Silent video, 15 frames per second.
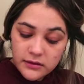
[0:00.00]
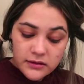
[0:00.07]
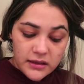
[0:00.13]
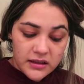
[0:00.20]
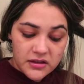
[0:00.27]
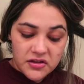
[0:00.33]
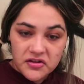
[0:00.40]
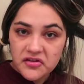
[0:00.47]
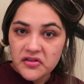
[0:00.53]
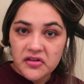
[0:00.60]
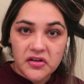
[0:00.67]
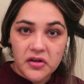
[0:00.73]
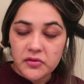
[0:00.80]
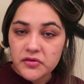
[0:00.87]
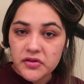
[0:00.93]
It's like a, just a
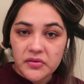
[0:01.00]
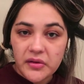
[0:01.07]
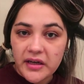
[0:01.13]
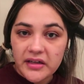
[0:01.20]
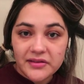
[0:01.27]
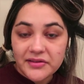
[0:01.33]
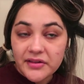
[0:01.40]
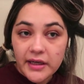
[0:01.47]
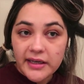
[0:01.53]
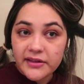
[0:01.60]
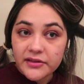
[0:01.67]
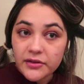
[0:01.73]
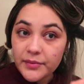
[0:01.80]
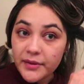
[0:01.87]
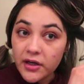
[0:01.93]
go-to
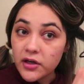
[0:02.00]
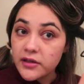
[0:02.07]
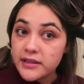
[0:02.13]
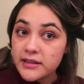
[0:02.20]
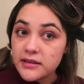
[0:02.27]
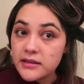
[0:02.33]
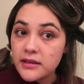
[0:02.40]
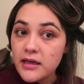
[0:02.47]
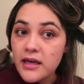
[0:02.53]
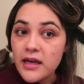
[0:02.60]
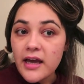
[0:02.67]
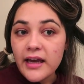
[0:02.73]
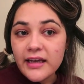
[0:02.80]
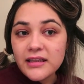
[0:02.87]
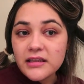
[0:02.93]
hairstyle, to be honest.
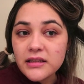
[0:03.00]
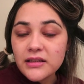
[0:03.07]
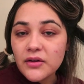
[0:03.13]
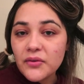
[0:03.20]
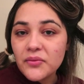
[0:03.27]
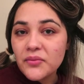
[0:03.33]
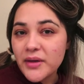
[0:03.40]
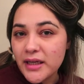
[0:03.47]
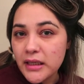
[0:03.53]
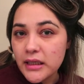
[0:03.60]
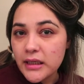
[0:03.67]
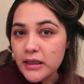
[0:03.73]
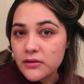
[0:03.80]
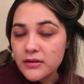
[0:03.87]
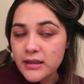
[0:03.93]
It's
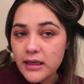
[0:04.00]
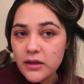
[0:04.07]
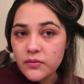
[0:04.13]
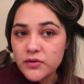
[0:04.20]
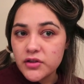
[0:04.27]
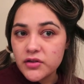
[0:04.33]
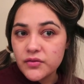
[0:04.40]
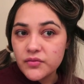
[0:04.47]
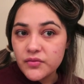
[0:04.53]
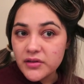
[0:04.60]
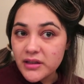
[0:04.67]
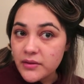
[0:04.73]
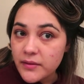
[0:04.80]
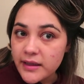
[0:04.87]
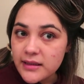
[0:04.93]
raining outside, which is
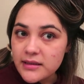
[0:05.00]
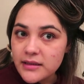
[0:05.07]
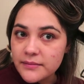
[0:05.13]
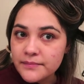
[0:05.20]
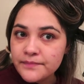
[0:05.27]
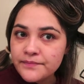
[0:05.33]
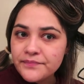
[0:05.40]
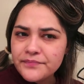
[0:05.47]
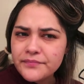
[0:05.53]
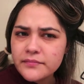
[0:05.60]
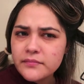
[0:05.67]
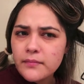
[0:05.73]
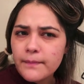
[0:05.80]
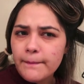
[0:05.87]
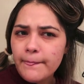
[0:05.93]
really random
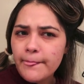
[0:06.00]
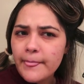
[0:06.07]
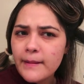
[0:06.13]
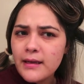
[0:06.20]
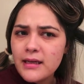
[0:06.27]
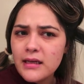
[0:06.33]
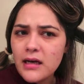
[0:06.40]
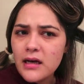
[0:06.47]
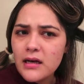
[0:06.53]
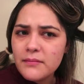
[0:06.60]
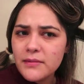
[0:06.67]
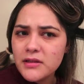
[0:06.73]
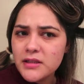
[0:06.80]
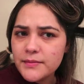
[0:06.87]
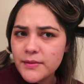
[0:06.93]

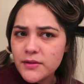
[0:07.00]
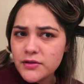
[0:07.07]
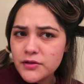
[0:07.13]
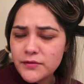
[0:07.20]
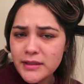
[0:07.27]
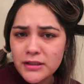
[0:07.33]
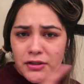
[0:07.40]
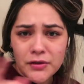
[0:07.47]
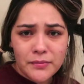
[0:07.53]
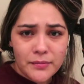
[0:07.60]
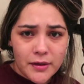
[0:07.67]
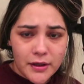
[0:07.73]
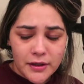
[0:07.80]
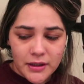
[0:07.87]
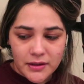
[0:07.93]
um, it's supposed to rain
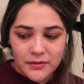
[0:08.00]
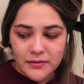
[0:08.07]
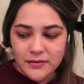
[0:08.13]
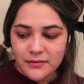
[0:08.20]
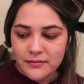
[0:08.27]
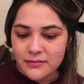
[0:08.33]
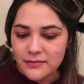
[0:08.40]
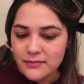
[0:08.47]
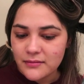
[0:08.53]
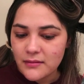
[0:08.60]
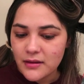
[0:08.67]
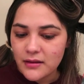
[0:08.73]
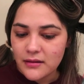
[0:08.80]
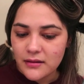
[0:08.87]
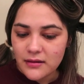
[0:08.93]
tomorrow,
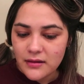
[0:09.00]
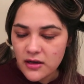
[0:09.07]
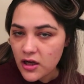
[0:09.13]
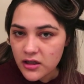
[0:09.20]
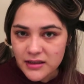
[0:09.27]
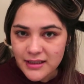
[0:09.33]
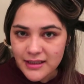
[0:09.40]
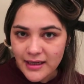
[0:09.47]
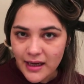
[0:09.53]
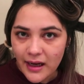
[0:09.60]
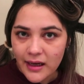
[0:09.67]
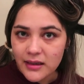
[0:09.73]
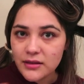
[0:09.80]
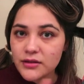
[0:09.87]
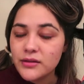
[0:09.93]
not
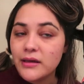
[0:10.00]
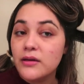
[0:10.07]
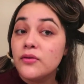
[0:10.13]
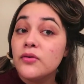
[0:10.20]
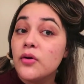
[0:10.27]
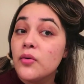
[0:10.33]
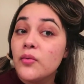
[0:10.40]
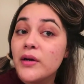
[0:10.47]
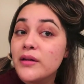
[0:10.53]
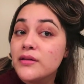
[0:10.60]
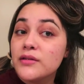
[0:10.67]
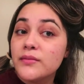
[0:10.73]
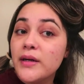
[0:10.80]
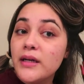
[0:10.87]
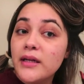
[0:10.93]
today. So I don't know where
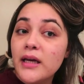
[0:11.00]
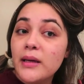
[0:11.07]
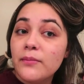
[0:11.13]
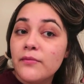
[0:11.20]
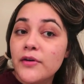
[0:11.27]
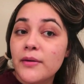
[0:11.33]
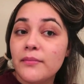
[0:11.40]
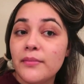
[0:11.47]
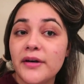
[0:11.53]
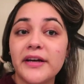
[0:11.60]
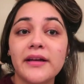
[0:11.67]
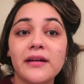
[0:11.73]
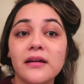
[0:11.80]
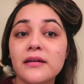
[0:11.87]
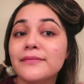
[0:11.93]
this rain came from,
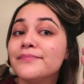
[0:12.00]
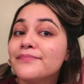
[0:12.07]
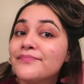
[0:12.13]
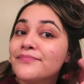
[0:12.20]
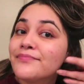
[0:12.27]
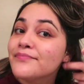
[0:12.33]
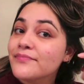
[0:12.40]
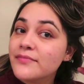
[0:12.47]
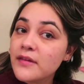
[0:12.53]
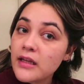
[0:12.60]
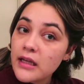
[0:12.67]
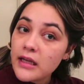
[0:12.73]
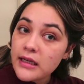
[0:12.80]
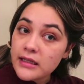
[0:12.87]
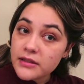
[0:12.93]
but
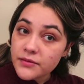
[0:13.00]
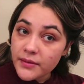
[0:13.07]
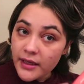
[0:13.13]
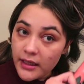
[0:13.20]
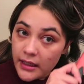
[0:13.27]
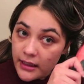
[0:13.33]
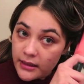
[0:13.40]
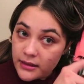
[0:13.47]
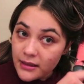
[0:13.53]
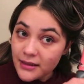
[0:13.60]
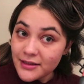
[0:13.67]
it's raining.